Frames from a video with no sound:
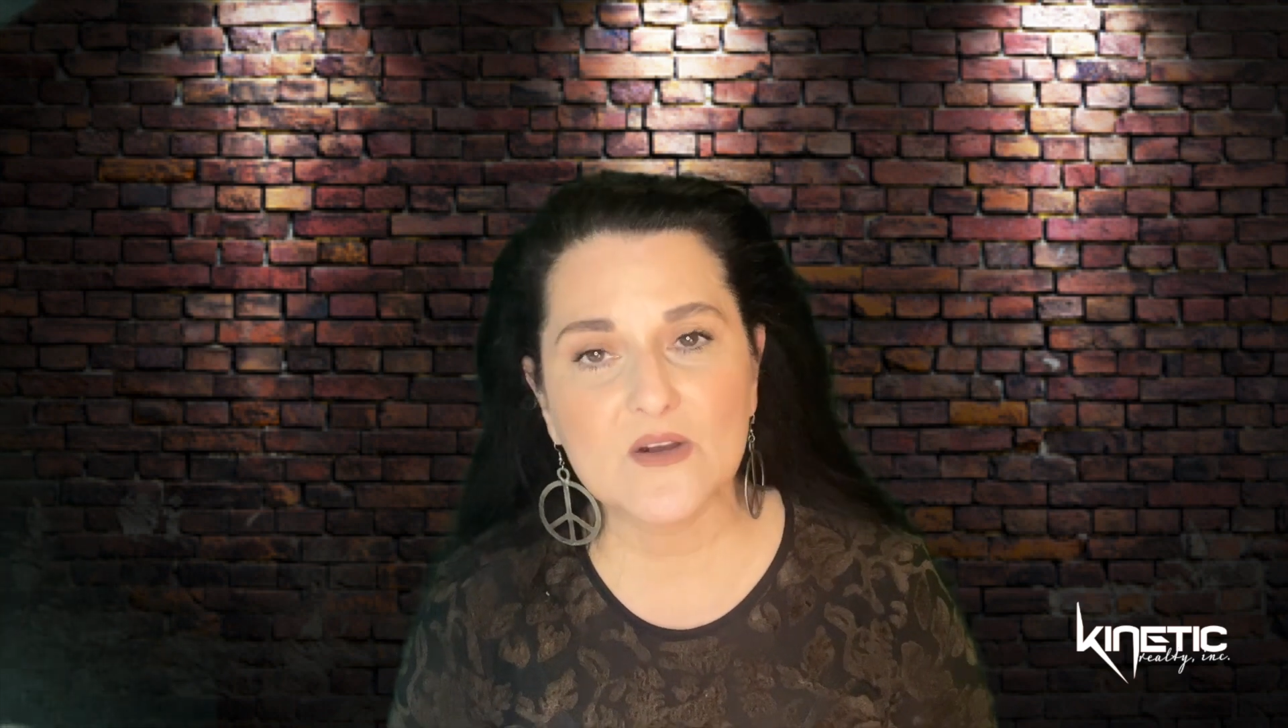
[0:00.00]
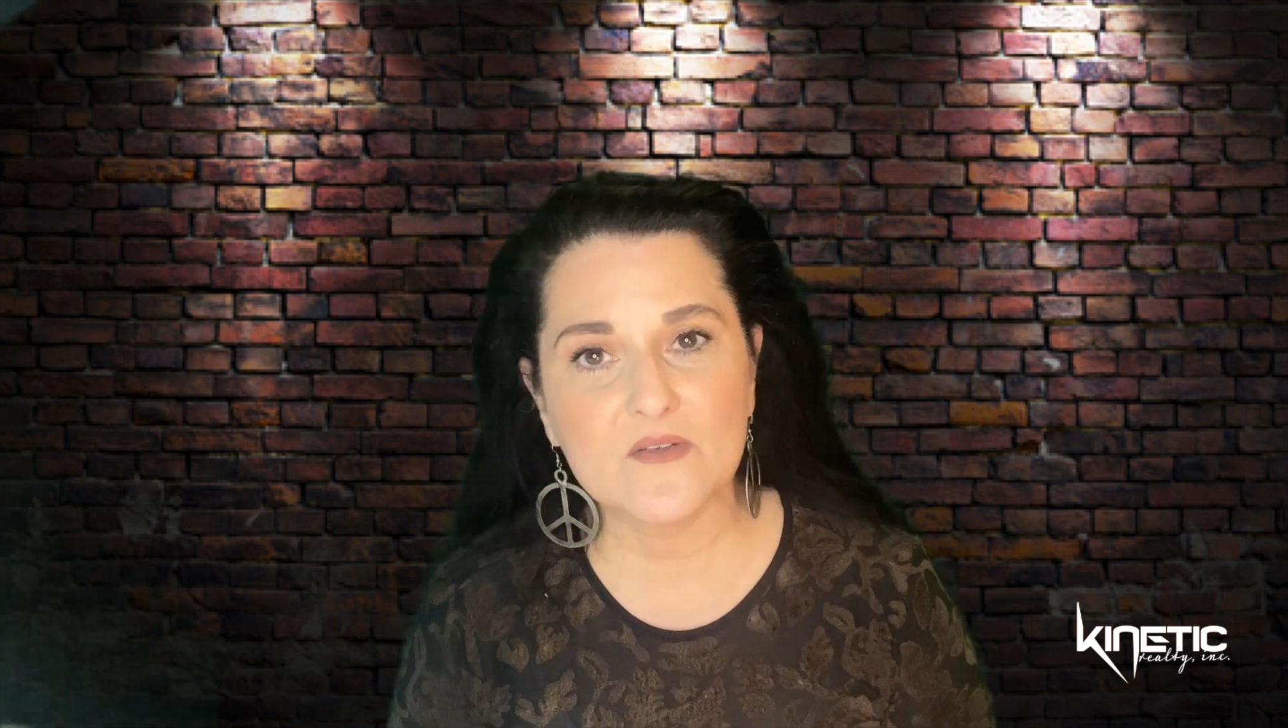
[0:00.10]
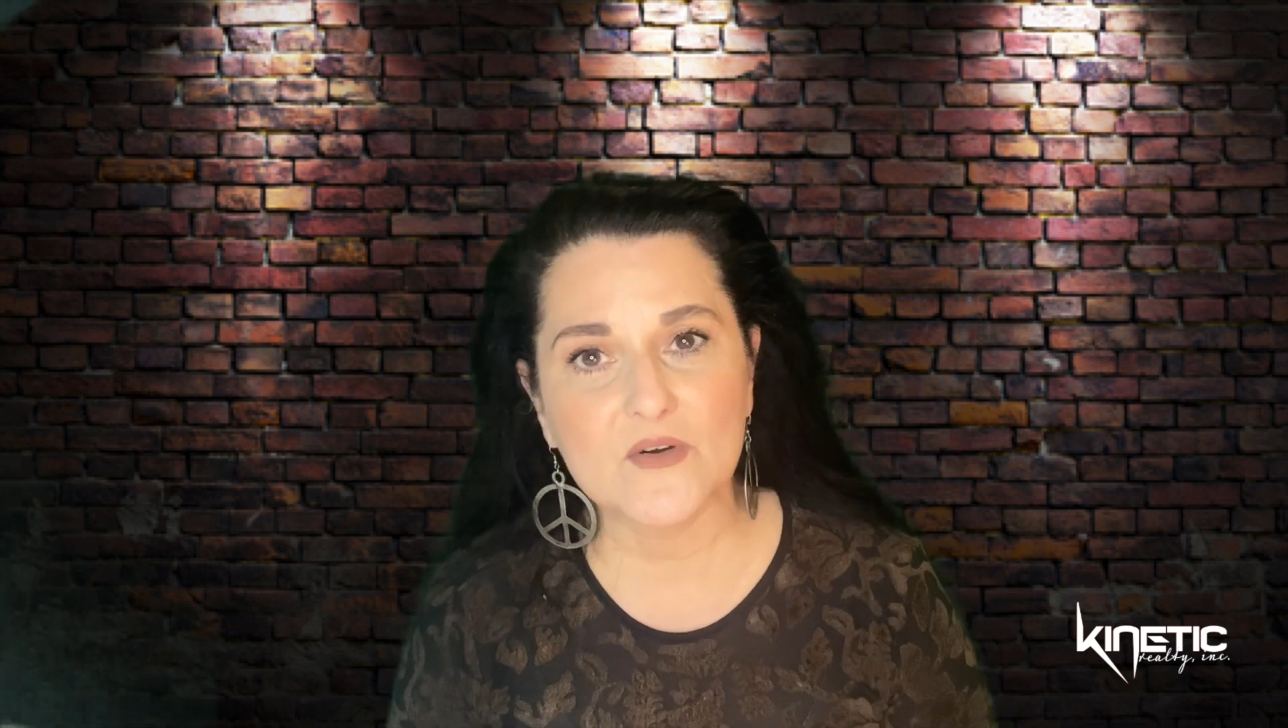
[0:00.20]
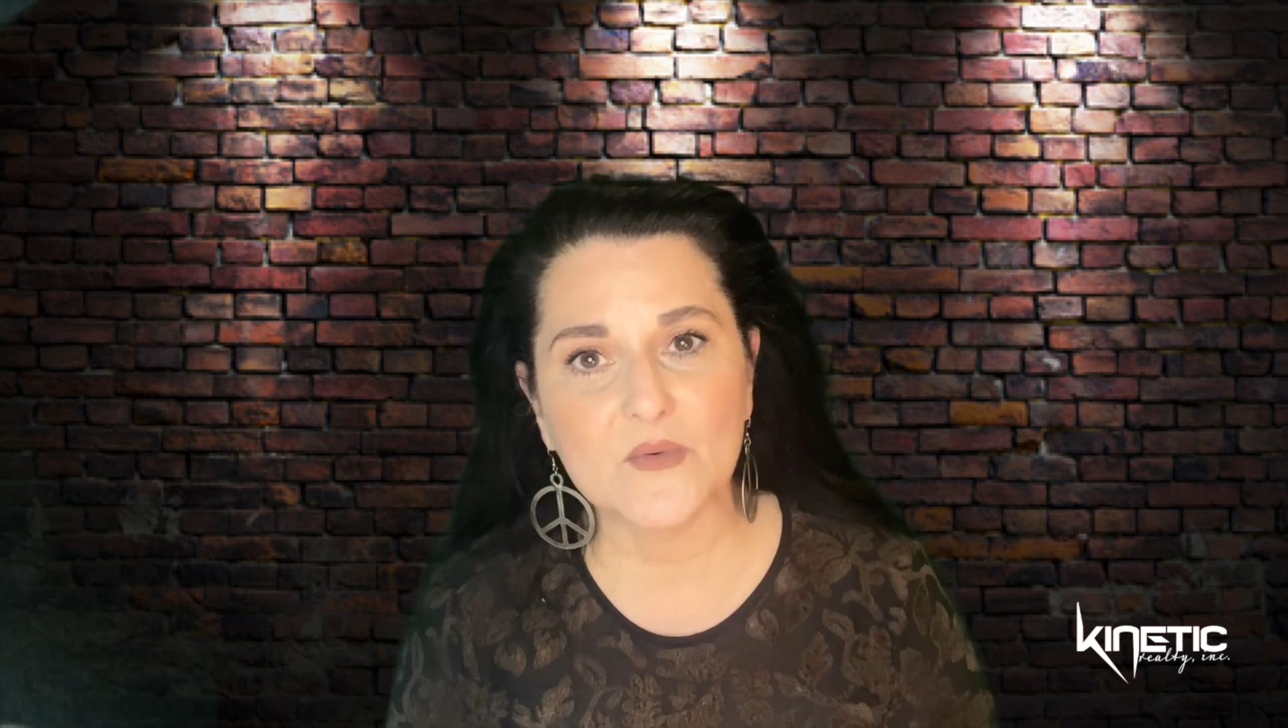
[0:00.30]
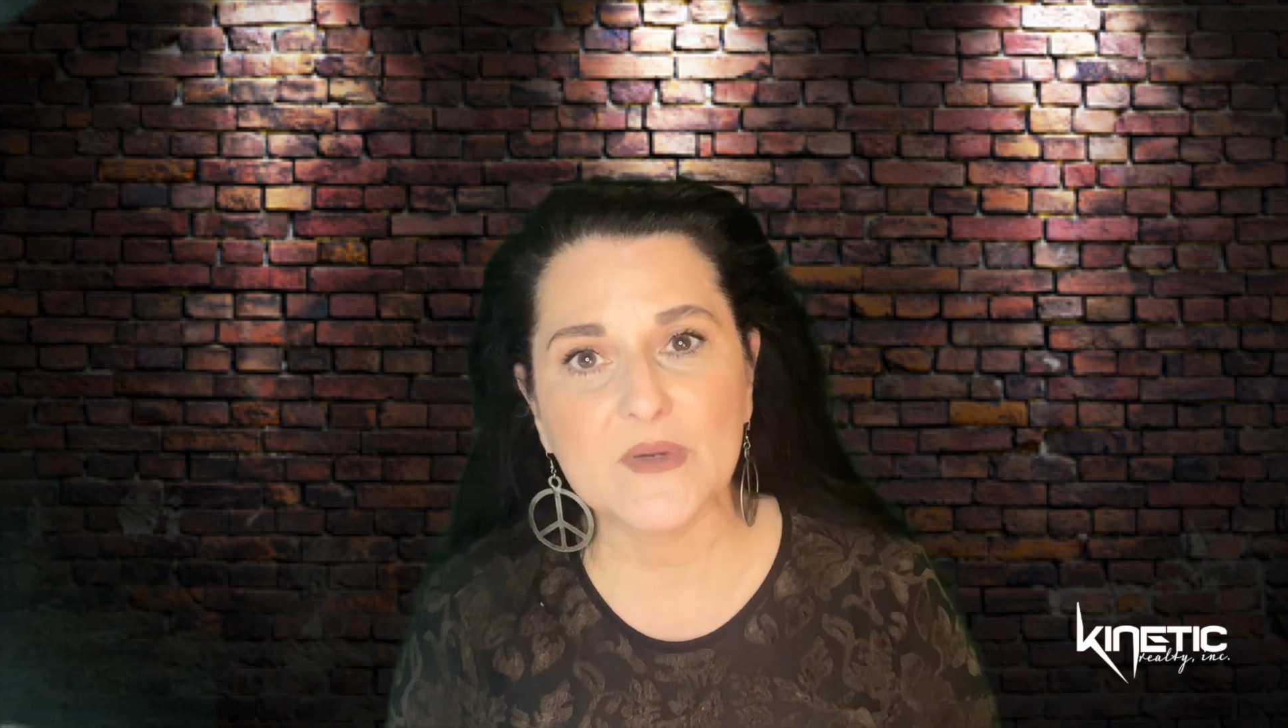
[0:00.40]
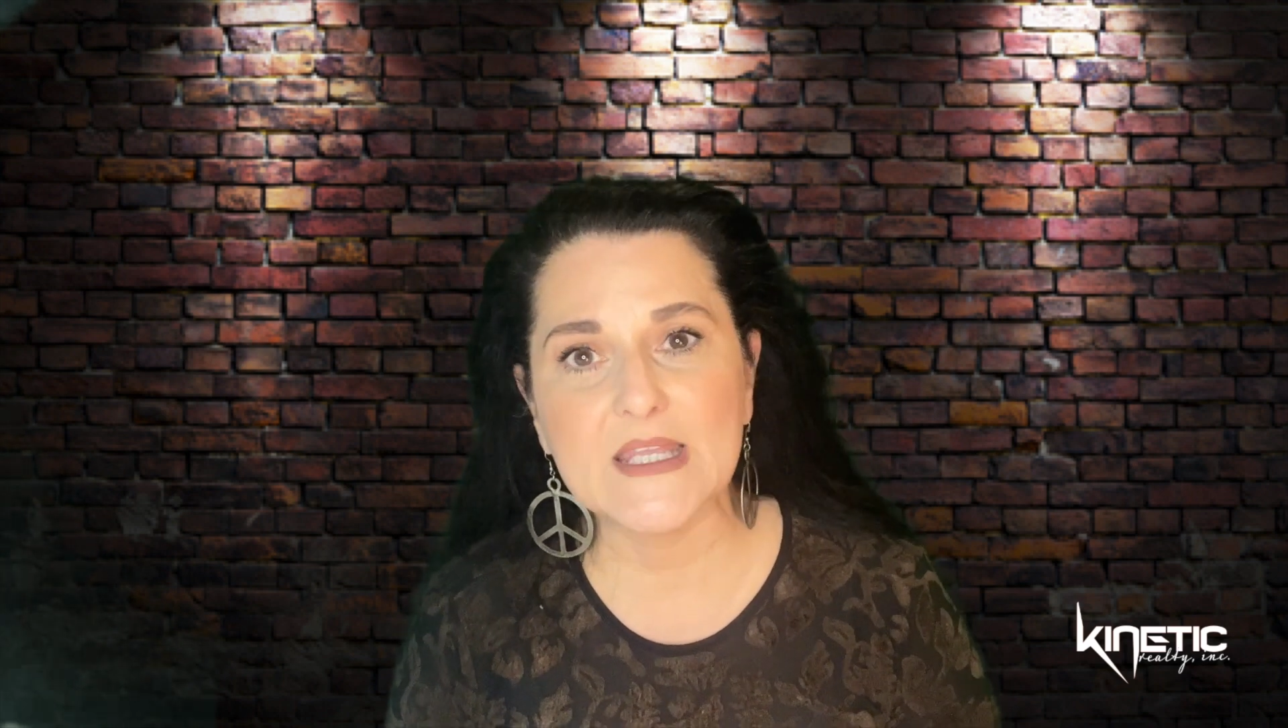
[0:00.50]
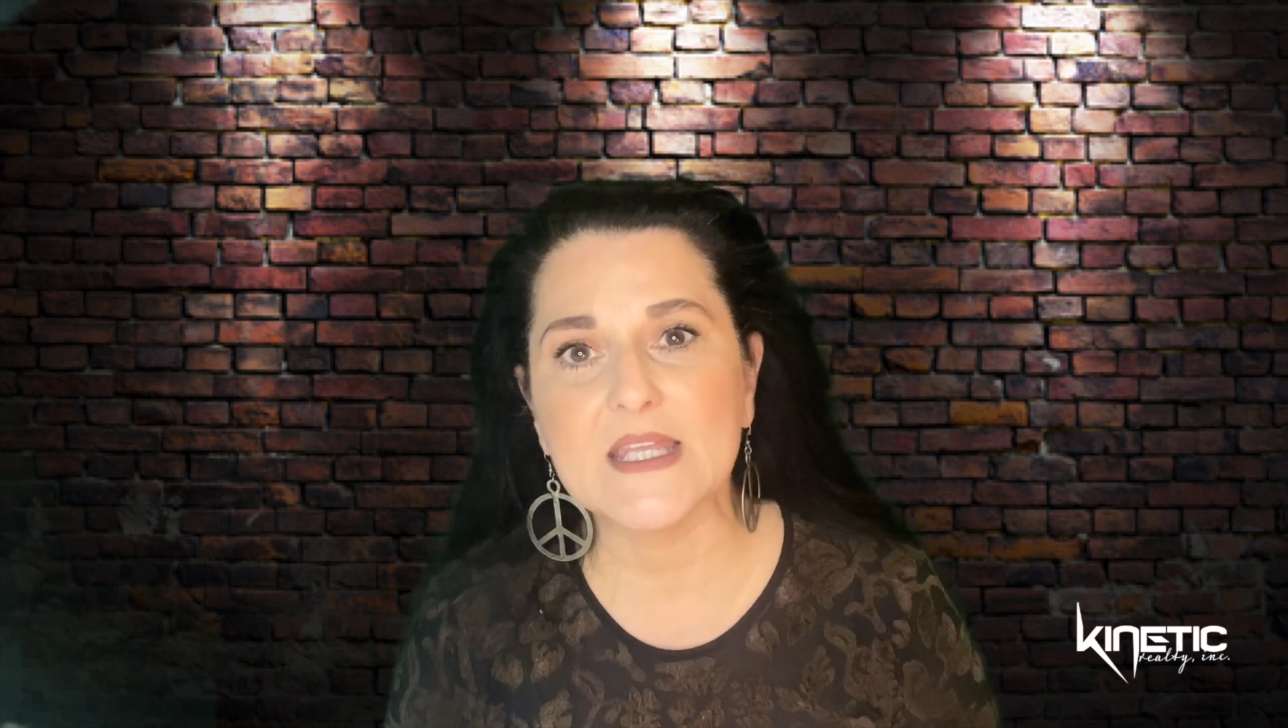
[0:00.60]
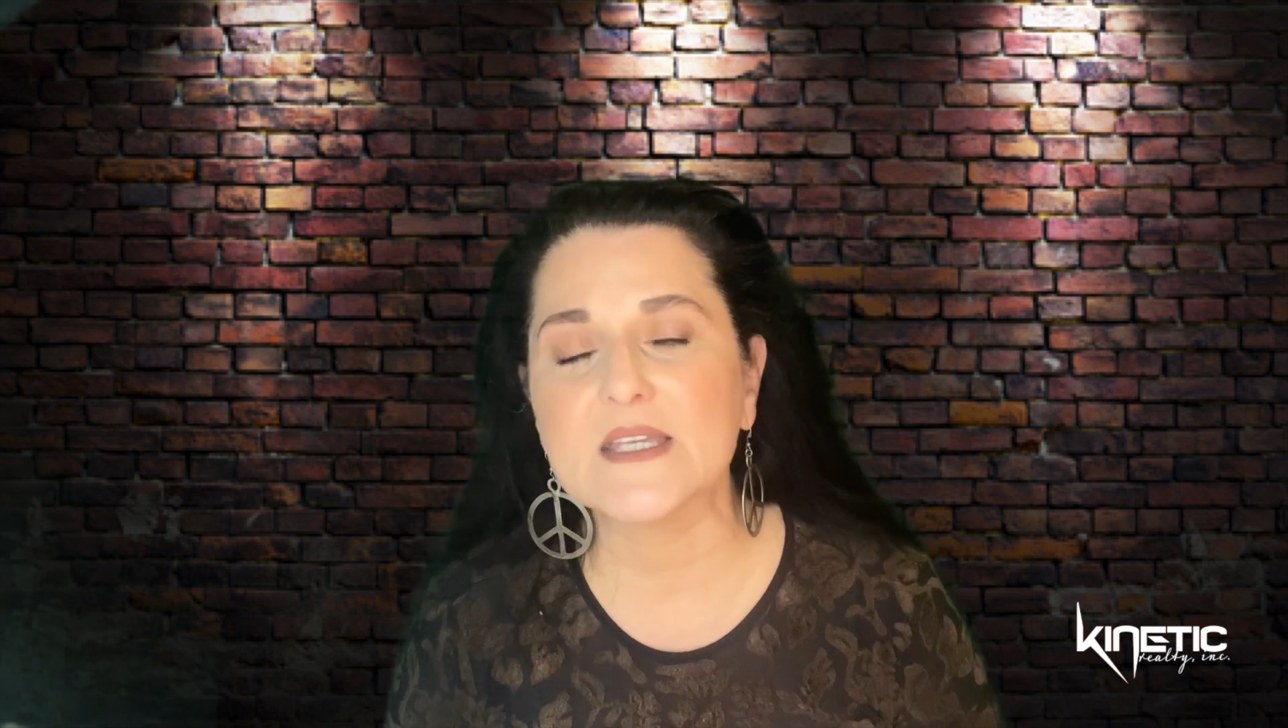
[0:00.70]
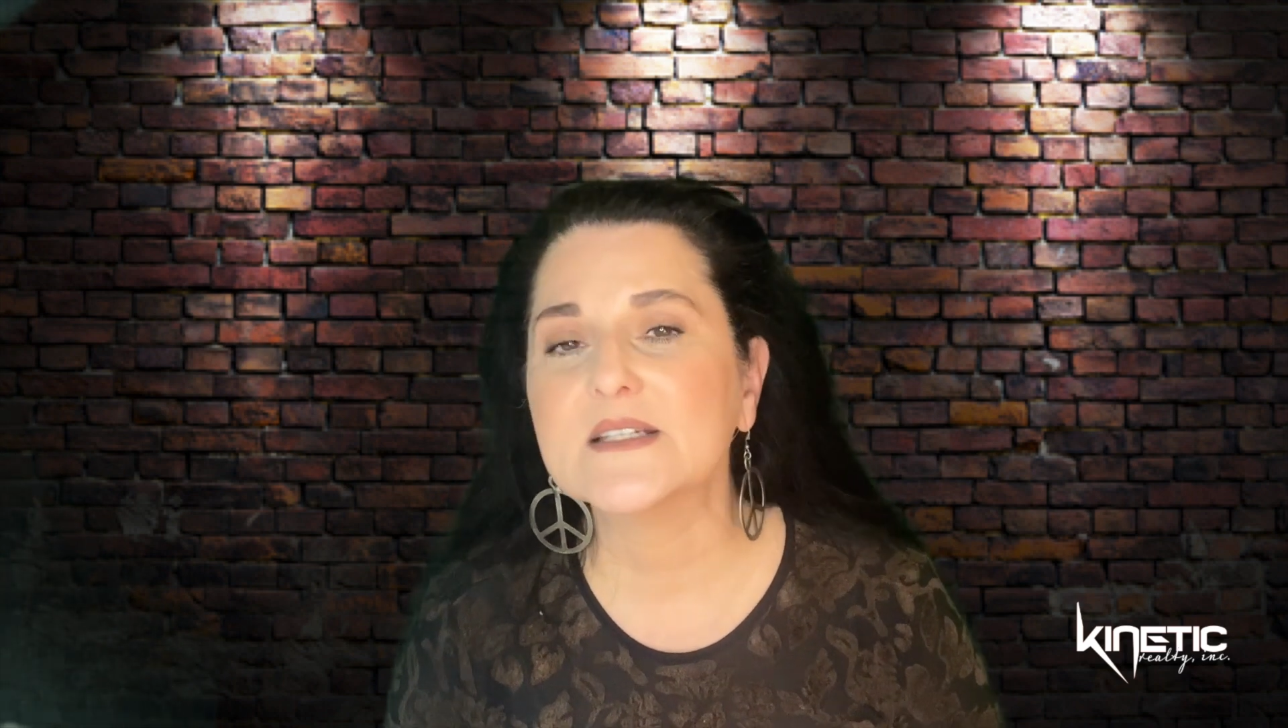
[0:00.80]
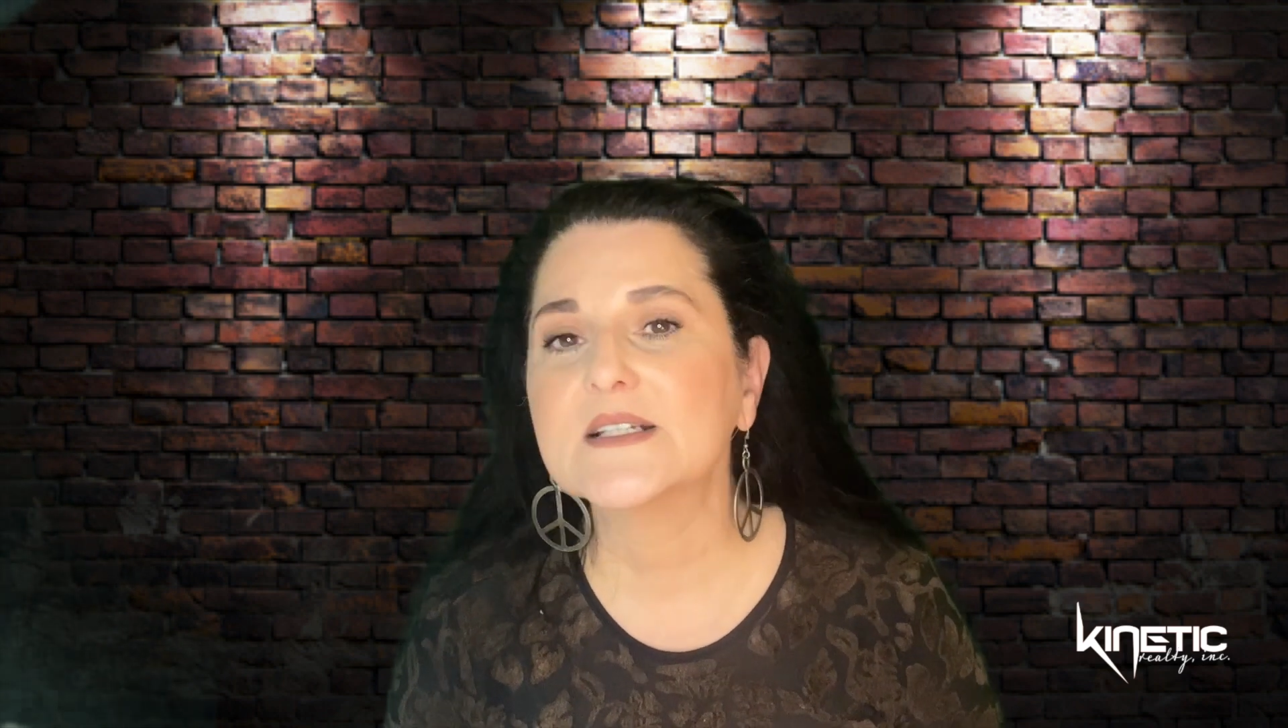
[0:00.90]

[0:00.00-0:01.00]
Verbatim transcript: over week.